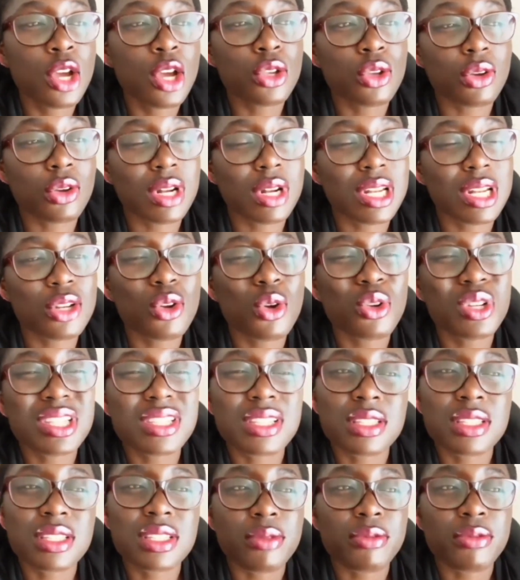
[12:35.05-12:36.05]
You already know
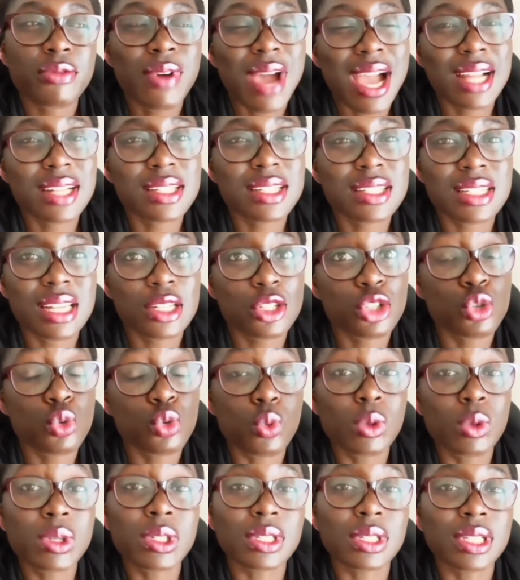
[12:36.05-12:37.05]
this is a fact that you
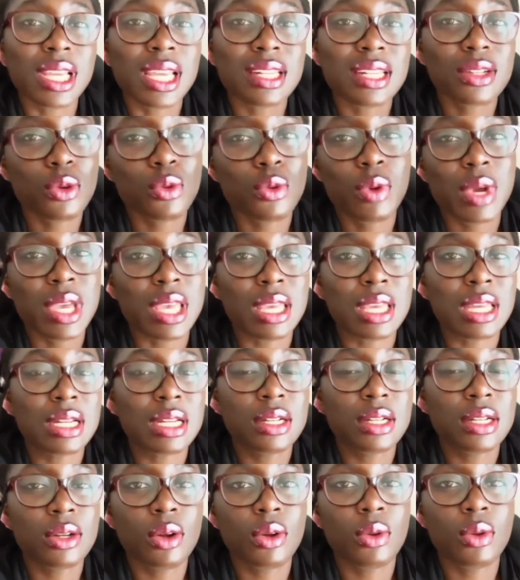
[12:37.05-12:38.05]
will get away
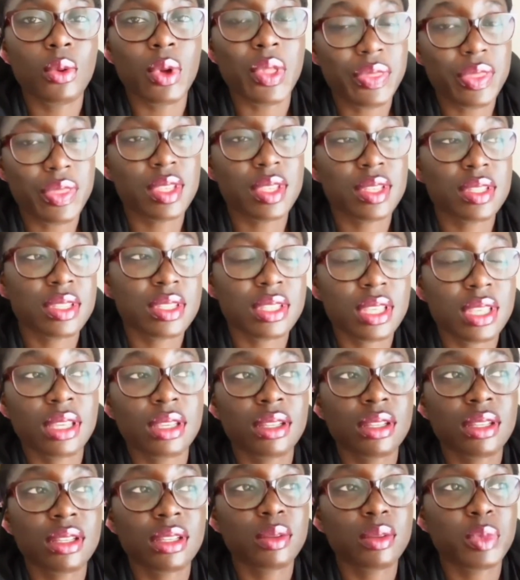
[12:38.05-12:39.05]
with this thing
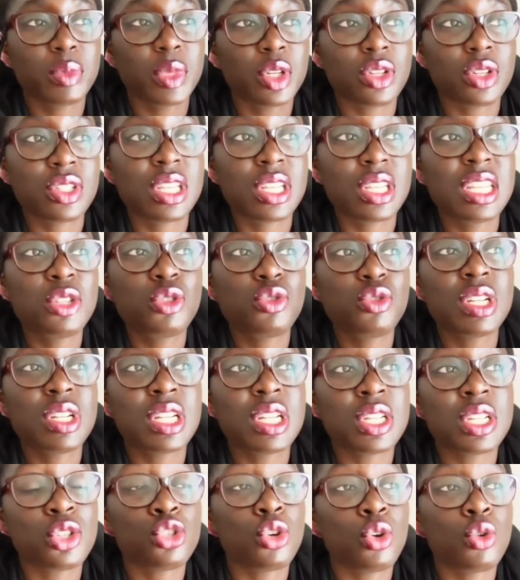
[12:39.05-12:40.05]
because history
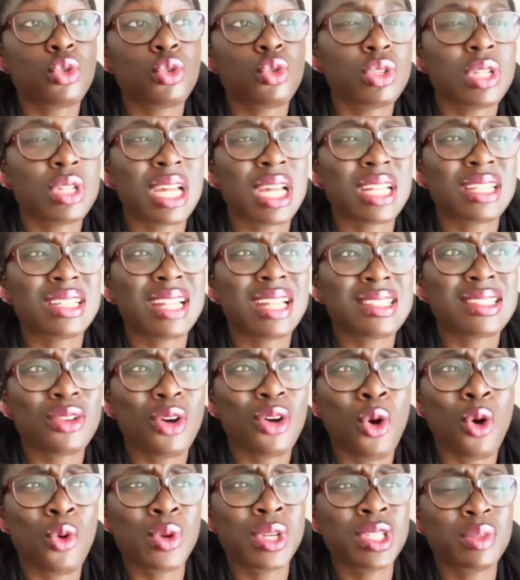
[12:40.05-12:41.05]
has shown you that that's
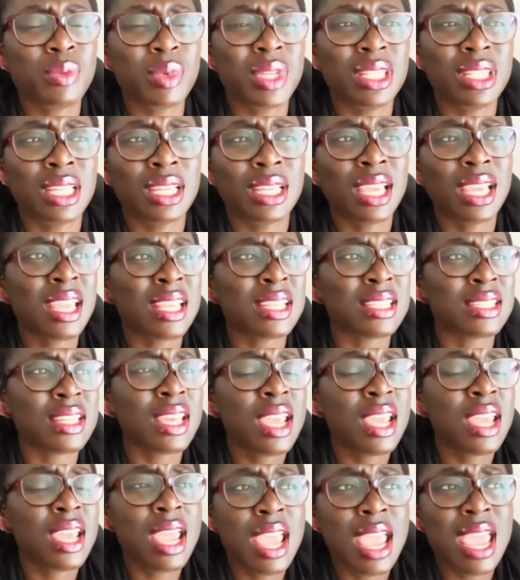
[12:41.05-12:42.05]
always been the case.
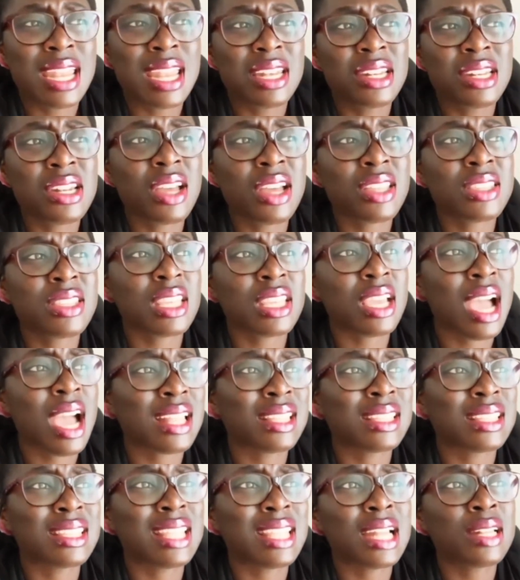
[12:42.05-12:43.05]
And nothing
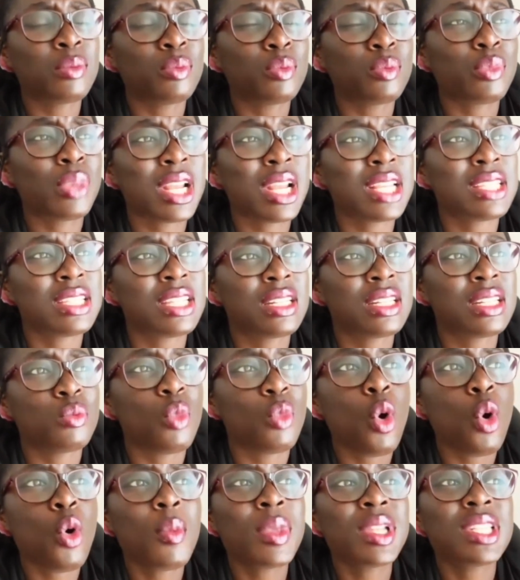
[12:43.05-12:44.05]
at that present
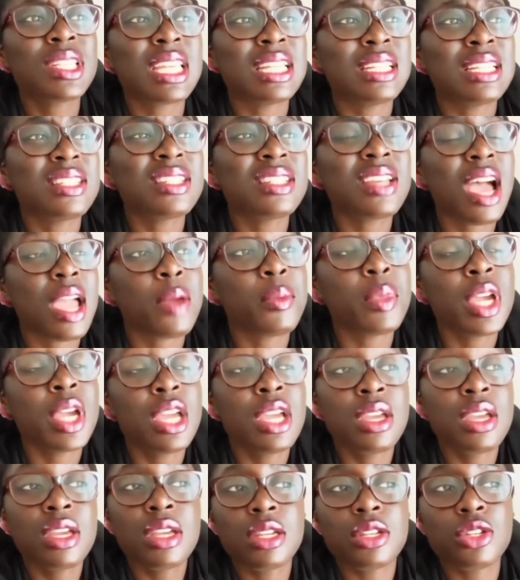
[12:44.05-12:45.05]
moment in time
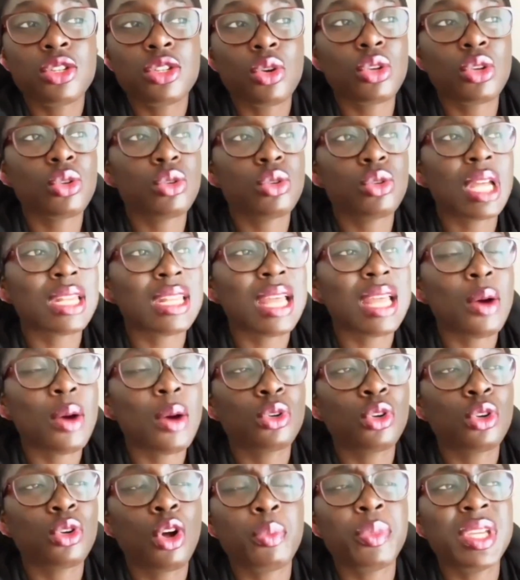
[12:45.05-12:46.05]
is showing you that that will
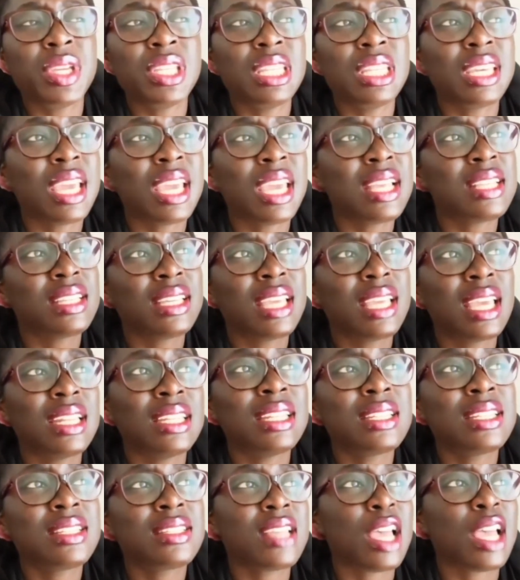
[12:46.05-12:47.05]
not be the case again
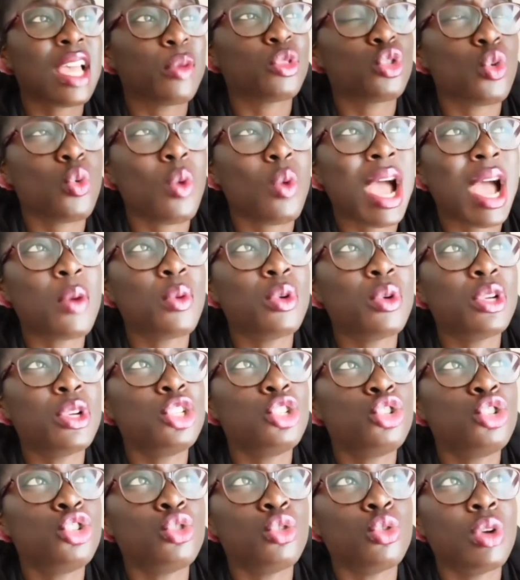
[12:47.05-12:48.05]
this time. So why
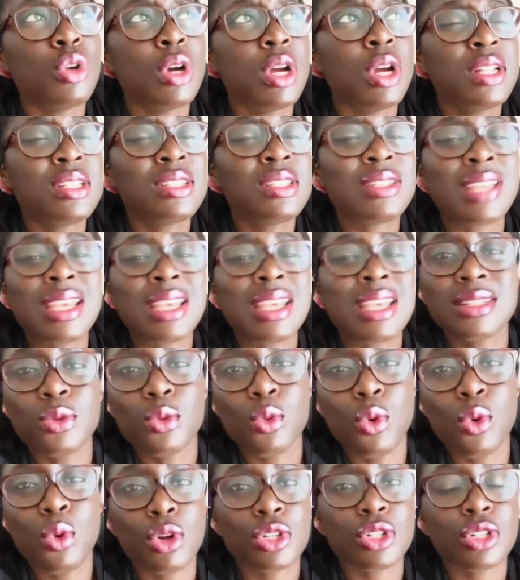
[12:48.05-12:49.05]
wouldn't you test the
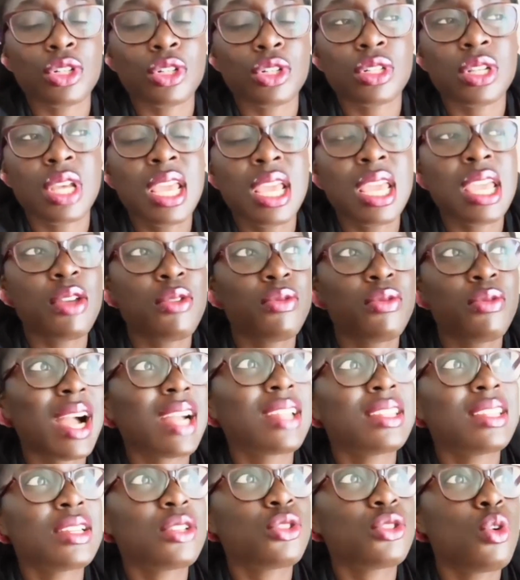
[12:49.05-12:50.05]
waters. In
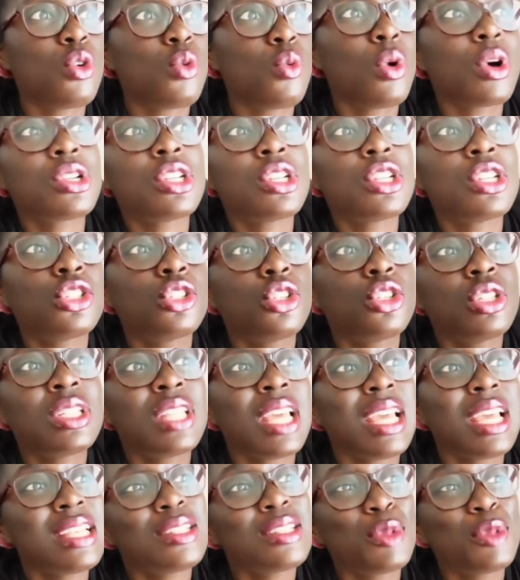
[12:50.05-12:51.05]
fact, there's no waters to
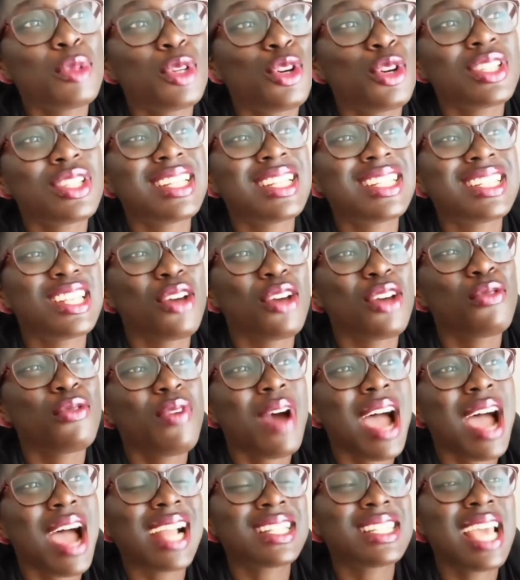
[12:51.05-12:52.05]
test because it's a
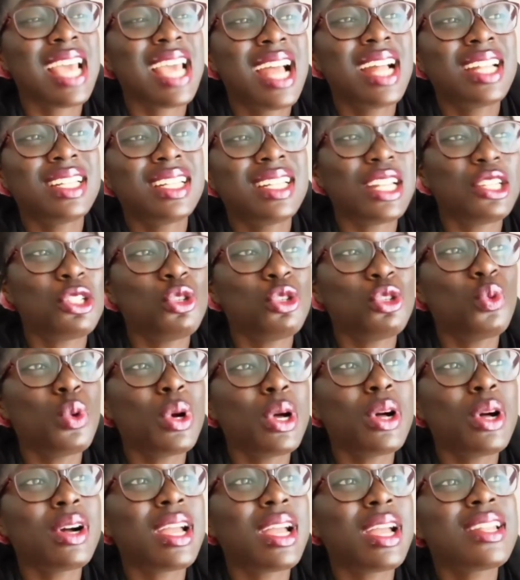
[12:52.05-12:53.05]
fact that you
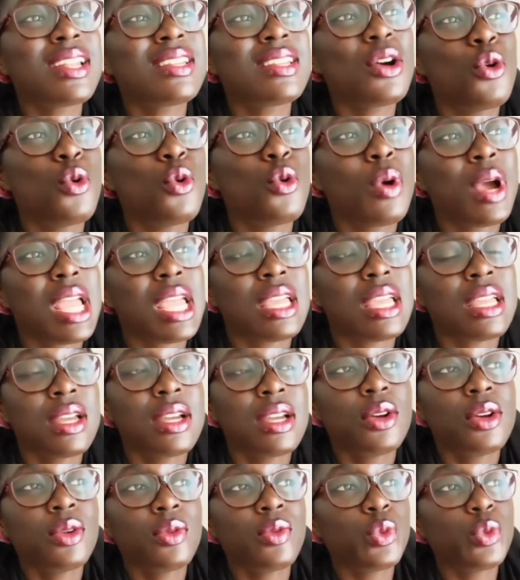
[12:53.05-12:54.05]
will get away
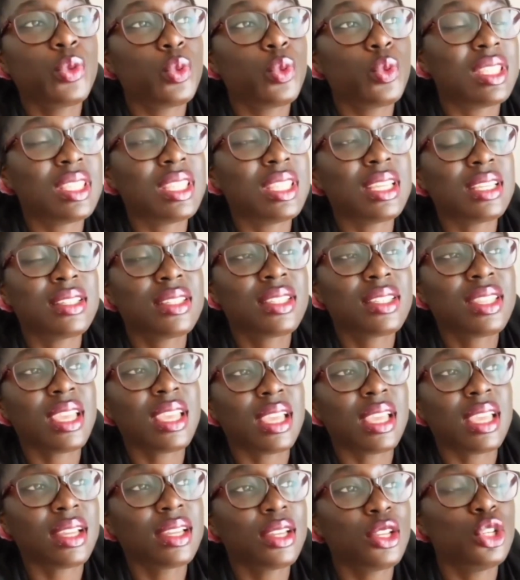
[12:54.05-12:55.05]
with this
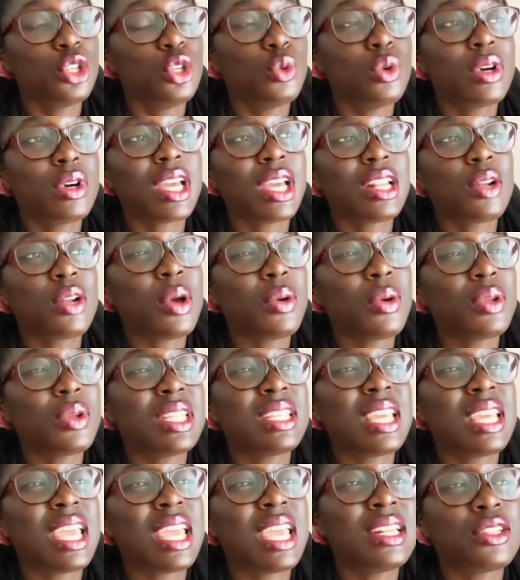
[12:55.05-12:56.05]
thing. You will get away with
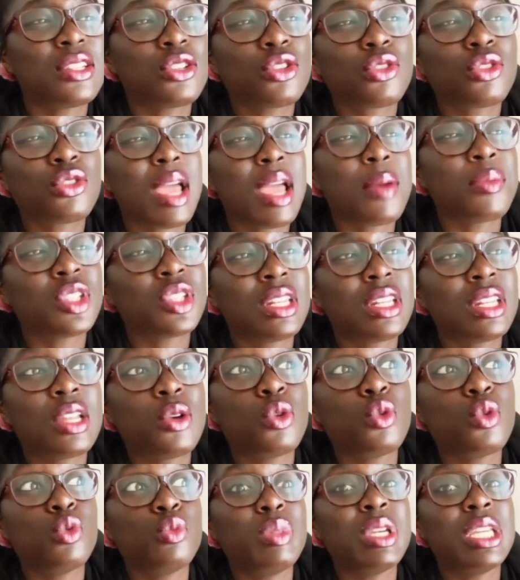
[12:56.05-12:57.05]
these heinous crimes and there
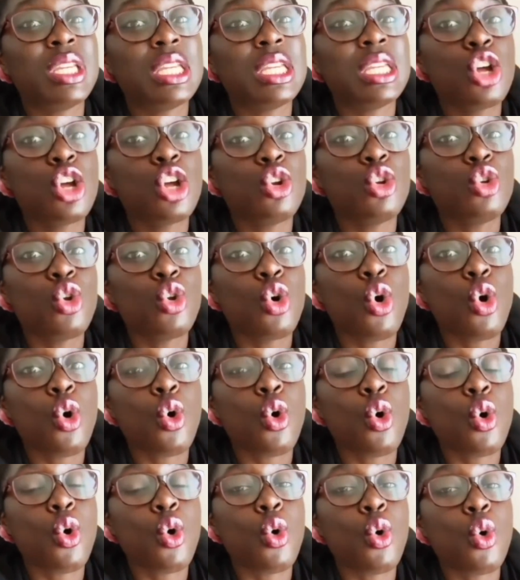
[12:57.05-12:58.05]
will be
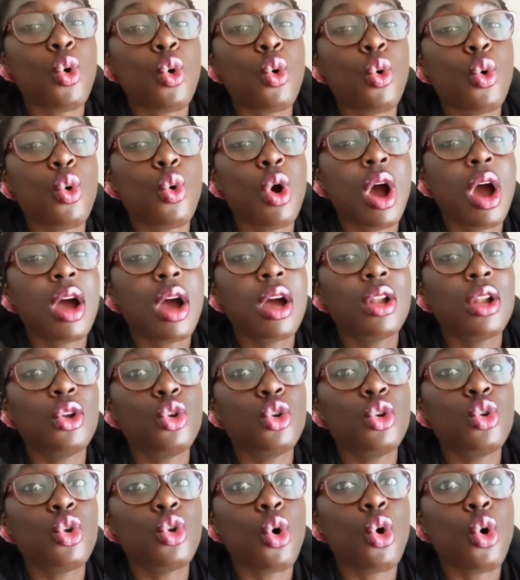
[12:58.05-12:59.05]
no,
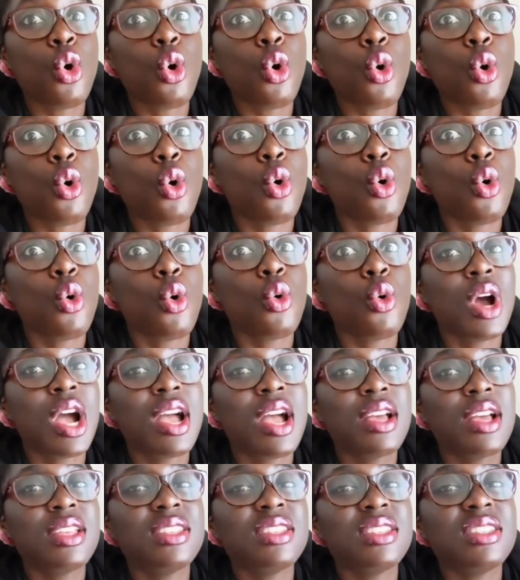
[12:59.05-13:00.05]
no,
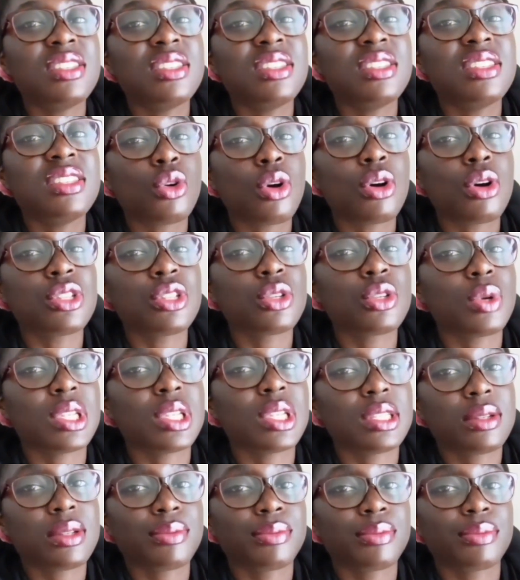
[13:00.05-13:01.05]
zero
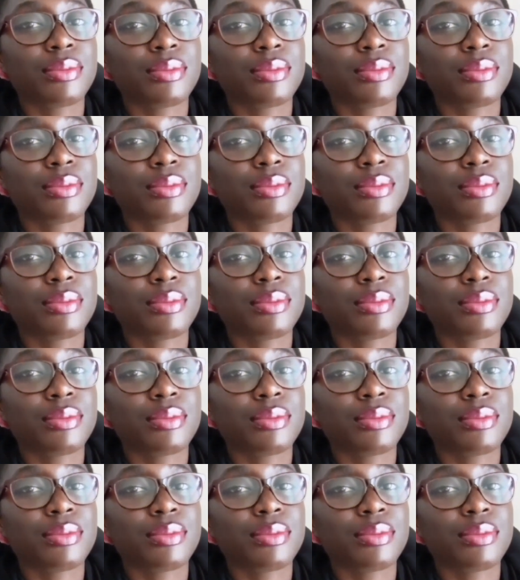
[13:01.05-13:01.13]
consequence.